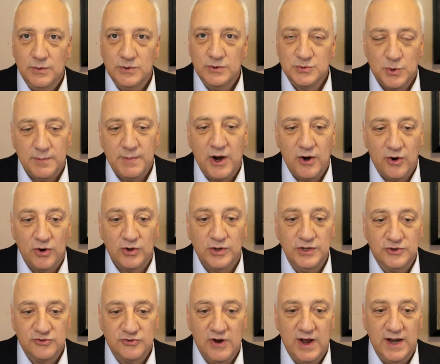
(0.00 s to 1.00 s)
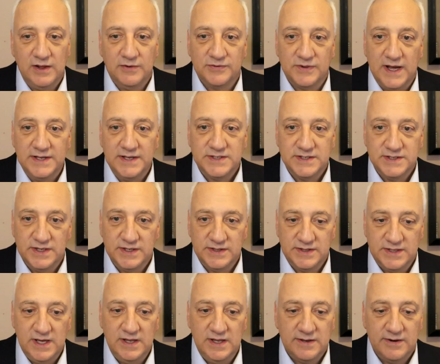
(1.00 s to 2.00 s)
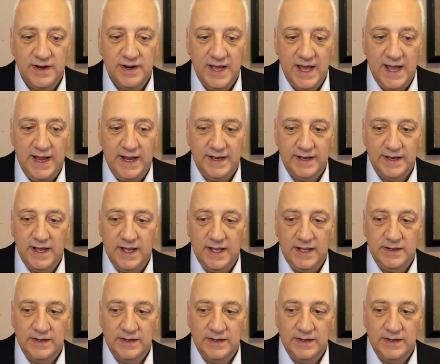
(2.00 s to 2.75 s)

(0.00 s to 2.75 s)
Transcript: was one of my early training flights in the T 38.